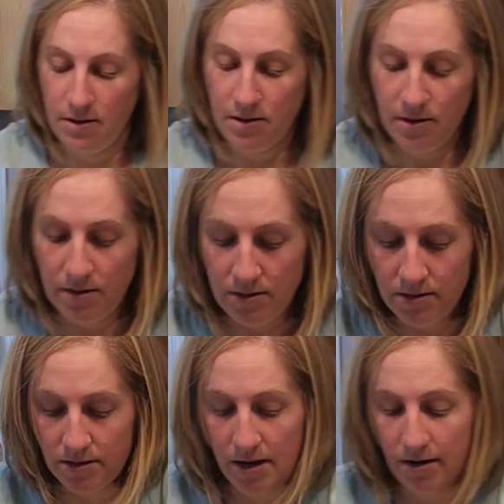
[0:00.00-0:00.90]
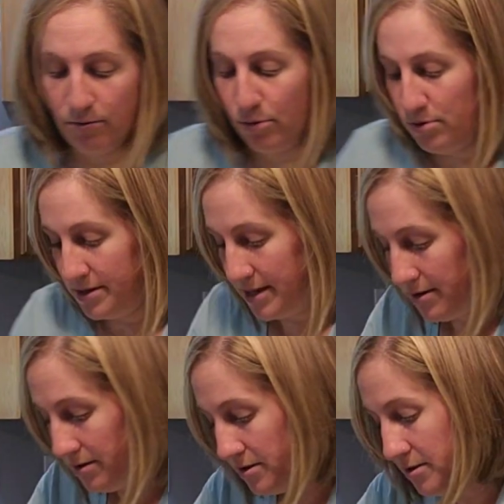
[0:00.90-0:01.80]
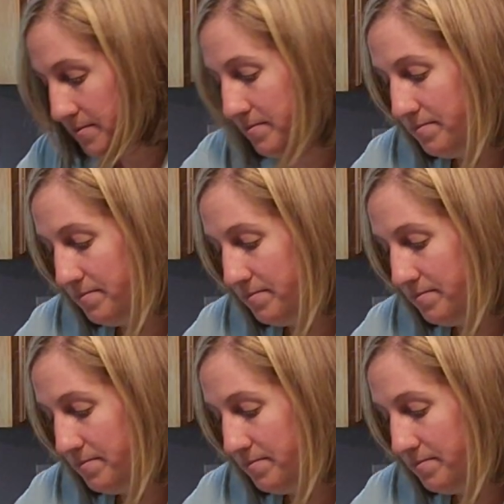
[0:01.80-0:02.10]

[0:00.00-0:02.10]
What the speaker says: Just gonna roll this out a little.